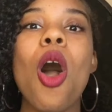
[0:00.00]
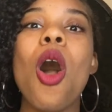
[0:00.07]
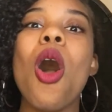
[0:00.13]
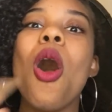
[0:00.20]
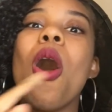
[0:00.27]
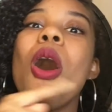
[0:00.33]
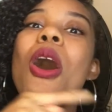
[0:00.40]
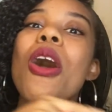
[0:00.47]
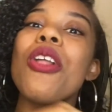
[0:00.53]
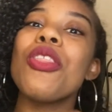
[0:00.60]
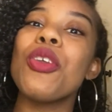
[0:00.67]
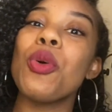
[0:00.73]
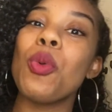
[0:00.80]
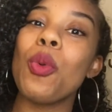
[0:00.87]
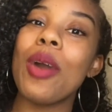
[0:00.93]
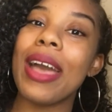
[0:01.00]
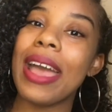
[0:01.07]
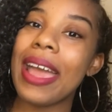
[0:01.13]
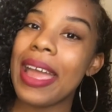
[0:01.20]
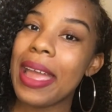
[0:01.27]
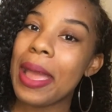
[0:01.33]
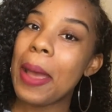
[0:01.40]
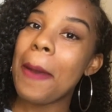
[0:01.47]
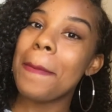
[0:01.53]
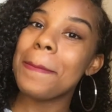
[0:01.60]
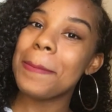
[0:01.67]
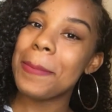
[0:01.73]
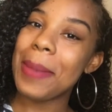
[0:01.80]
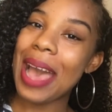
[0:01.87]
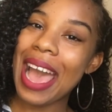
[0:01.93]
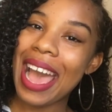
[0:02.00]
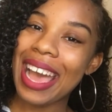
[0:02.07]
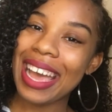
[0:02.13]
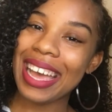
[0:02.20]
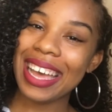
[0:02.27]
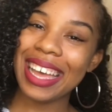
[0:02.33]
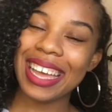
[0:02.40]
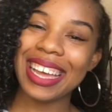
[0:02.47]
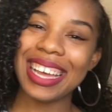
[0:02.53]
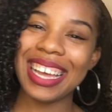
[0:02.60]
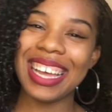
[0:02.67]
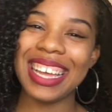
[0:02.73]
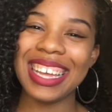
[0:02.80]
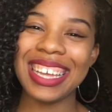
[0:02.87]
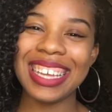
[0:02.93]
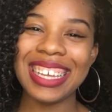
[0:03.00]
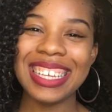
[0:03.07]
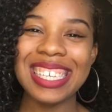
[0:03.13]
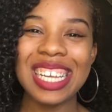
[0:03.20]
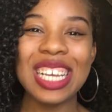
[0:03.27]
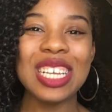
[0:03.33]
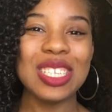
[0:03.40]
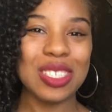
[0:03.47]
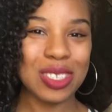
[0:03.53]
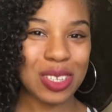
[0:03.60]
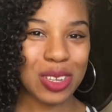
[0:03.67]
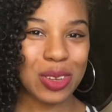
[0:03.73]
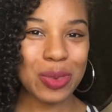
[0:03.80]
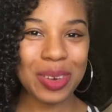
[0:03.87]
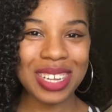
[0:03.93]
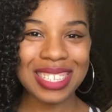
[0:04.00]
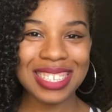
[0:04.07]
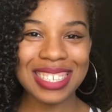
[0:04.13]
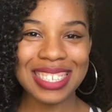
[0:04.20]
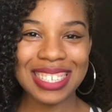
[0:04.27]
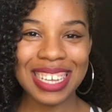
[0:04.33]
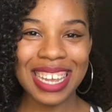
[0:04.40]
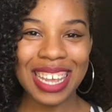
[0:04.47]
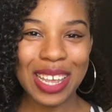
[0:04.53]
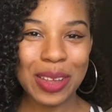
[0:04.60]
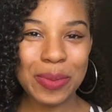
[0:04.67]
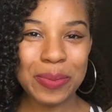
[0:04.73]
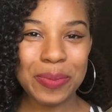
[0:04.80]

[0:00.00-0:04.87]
all the way back. Do you want to see?